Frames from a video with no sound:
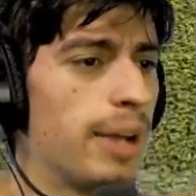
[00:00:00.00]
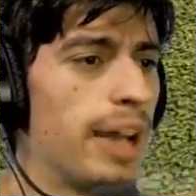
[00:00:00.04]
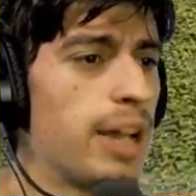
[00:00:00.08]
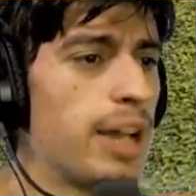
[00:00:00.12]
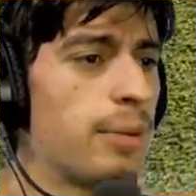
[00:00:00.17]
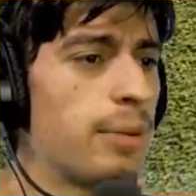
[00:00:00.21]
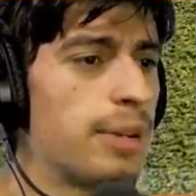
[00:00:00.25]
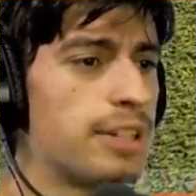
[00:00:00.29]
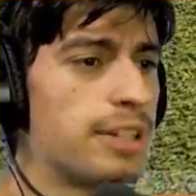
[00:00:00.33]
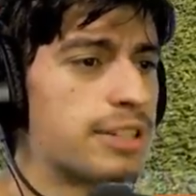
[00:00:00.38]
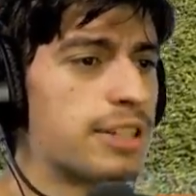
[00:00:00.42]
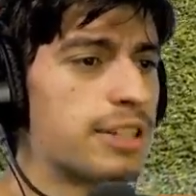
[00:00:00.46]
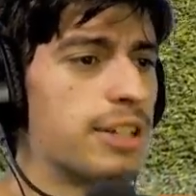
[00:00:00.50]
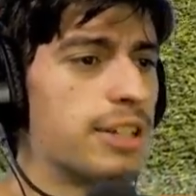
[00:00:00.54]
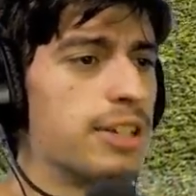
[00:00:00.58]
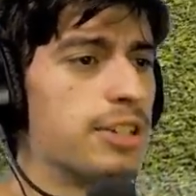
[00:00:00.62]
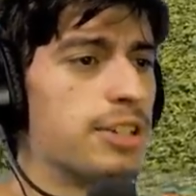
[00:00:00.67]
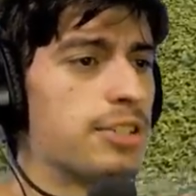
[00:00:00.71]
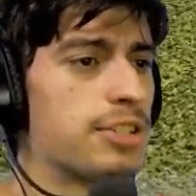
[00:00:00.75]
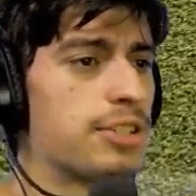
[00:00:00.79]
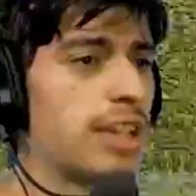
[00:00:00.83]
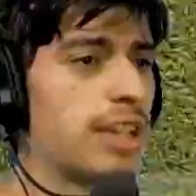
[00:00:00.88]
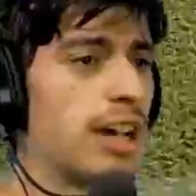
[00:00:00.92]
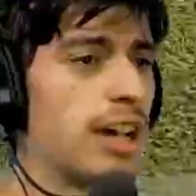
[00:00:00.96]
anyways,
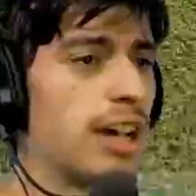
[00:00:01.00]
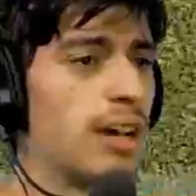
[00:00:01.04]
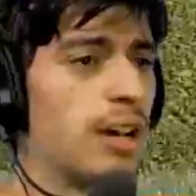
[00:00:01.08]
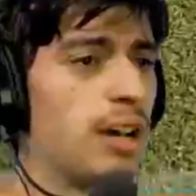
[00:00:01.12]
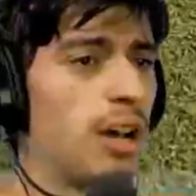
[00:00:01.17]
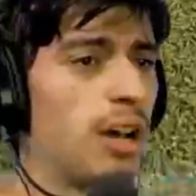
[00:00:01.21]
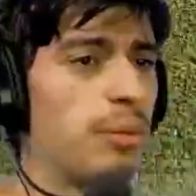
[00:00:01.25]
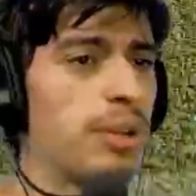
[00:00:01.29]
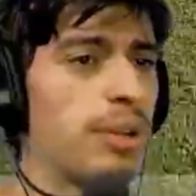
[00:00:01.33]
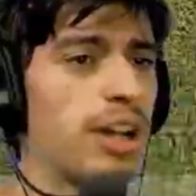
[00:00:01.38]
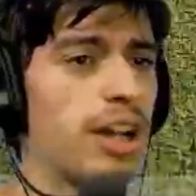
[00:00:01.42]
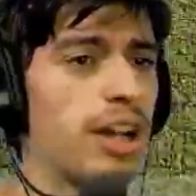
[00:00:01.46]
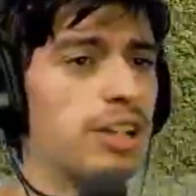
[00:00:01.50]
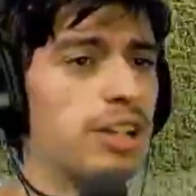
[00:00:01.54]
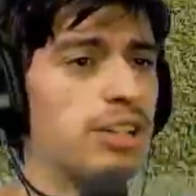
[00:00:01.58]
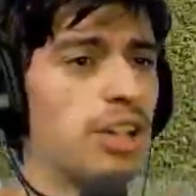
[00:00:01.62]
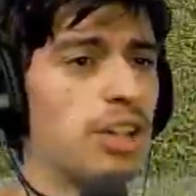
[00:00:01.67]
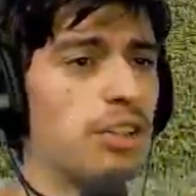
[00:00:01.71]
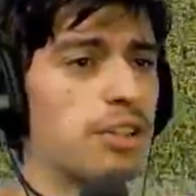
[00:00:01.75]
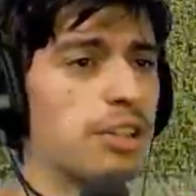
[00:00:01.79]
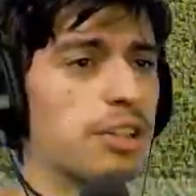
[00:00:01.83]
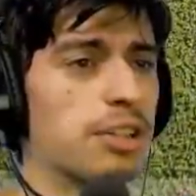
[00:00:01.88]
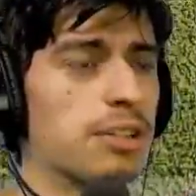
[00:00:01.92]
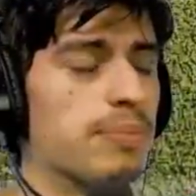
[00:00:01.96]
so yeah, we got
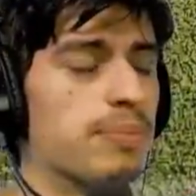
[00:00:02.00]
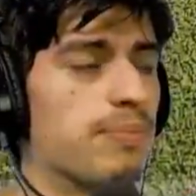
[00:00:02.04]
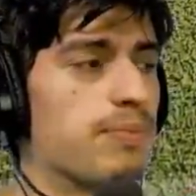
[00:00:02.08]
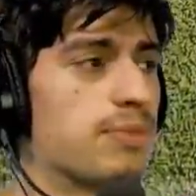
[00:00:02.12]
another